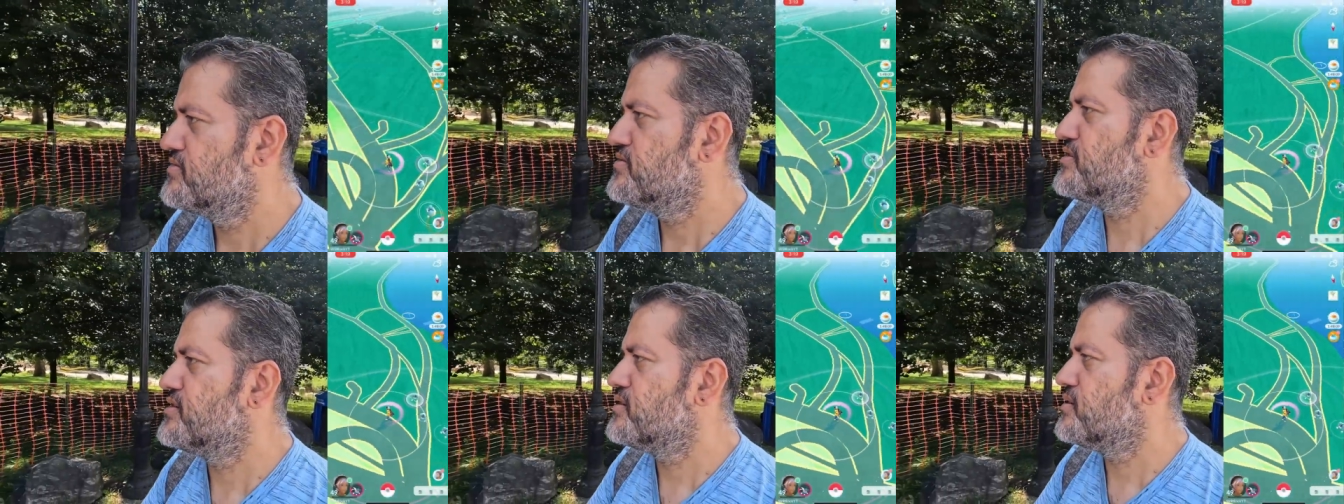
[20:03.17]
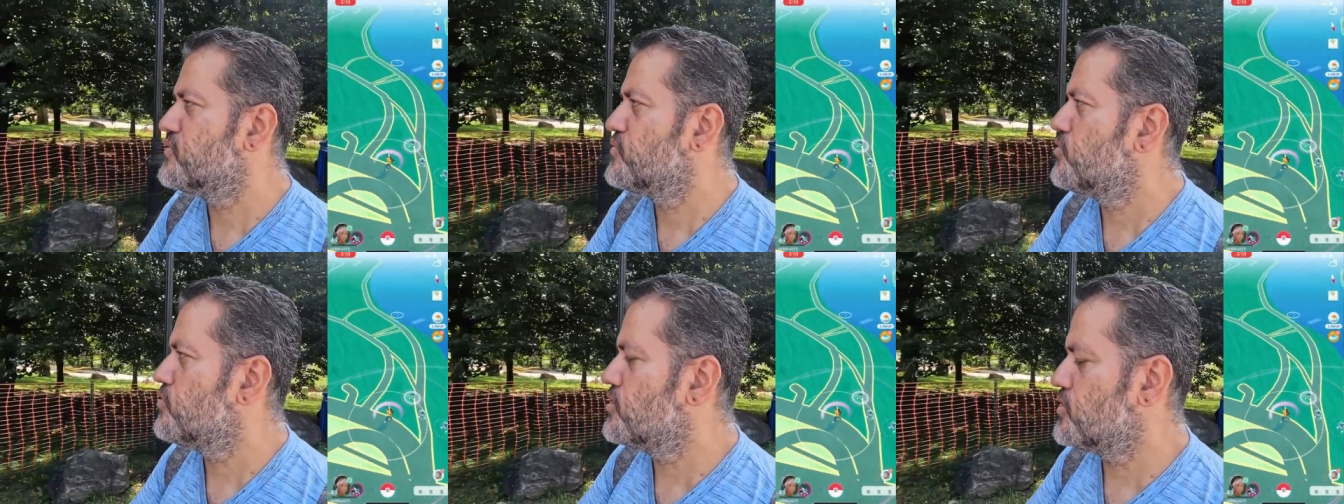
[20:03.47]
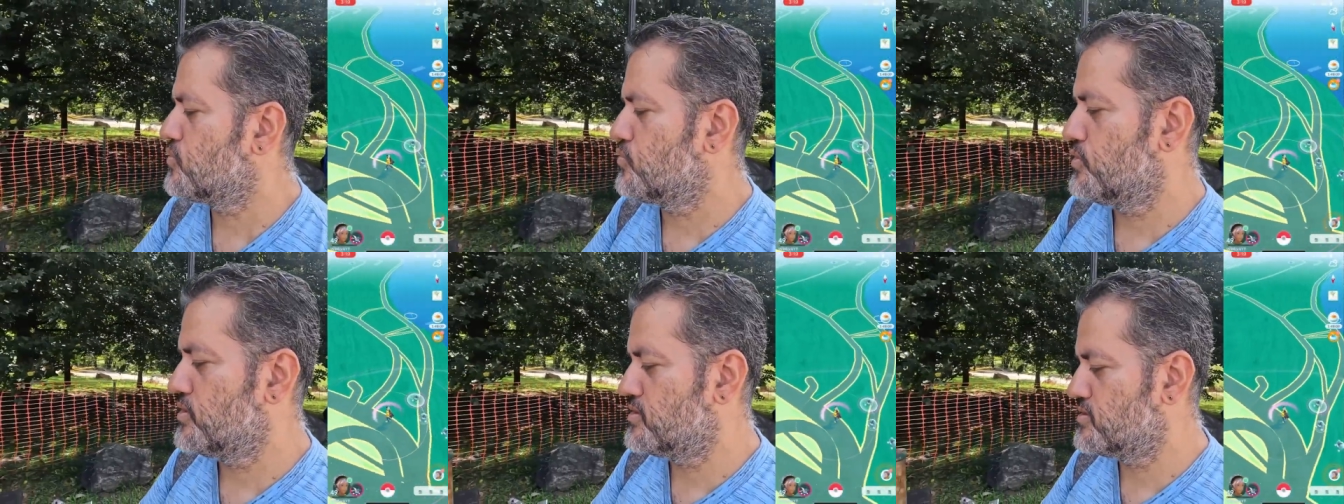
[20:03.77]
There are
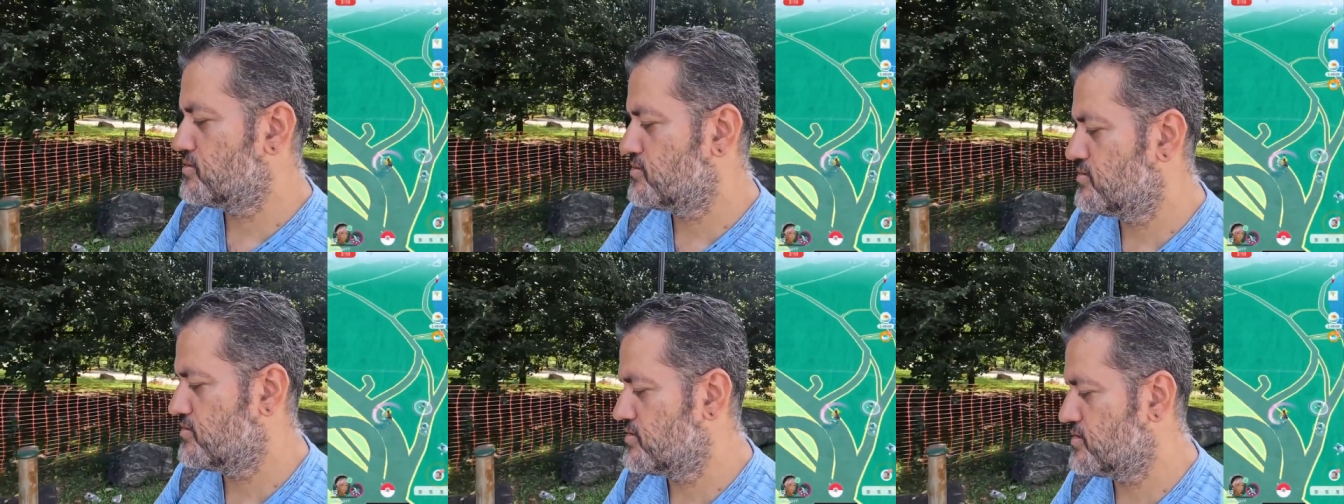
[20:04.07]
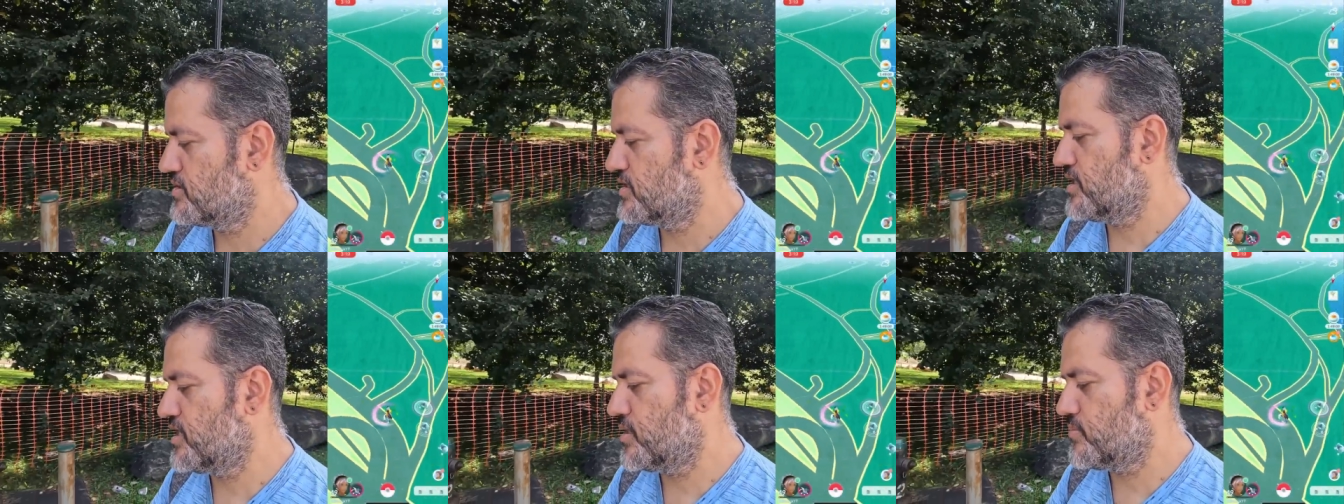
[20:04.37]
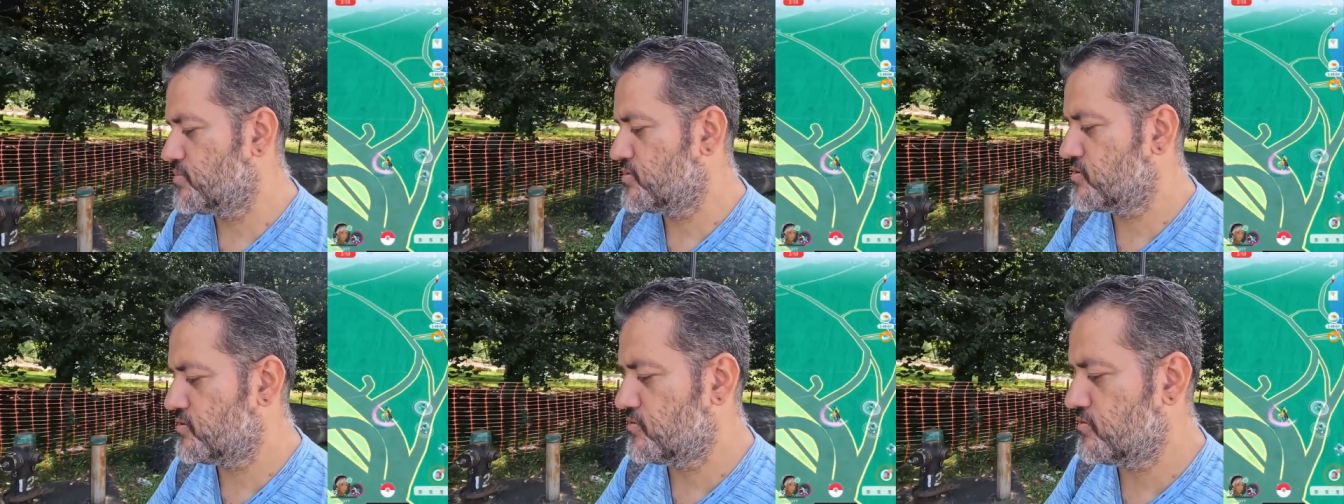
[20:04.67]
walkways in the
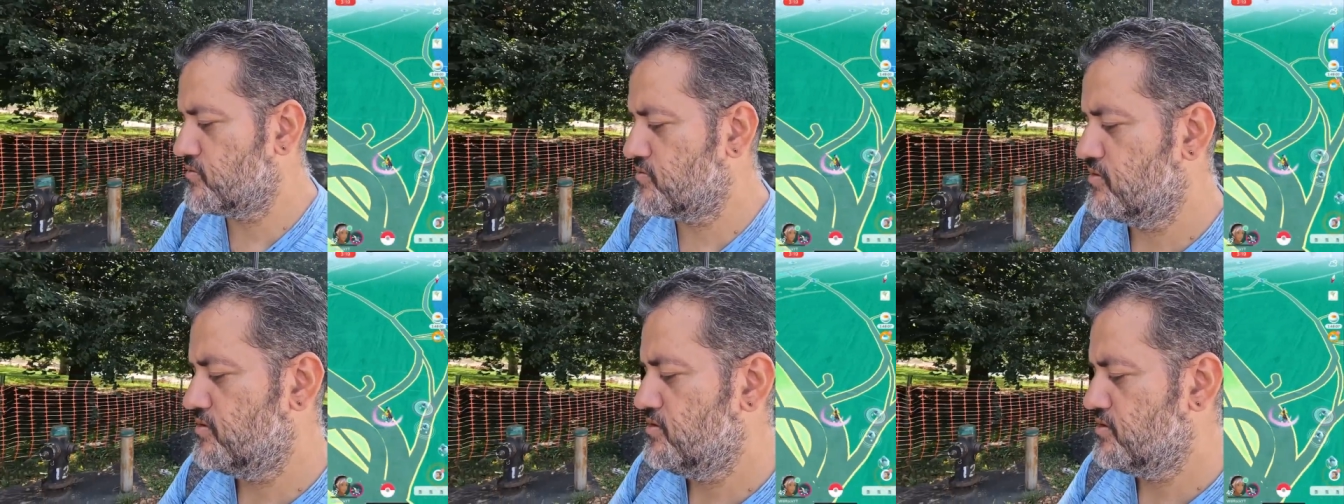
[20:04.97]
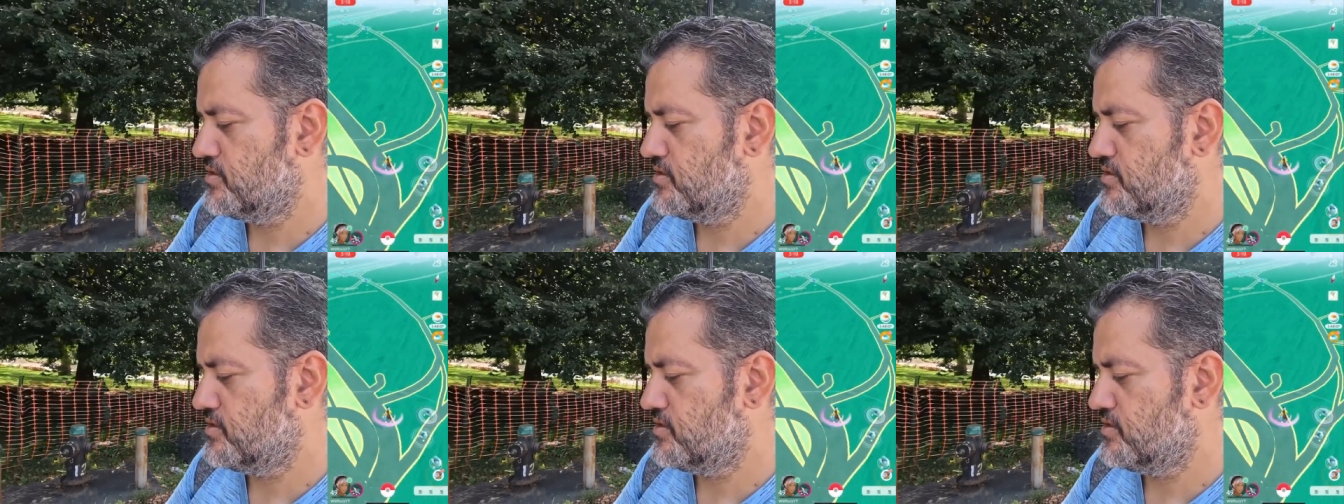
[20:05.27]
game, so I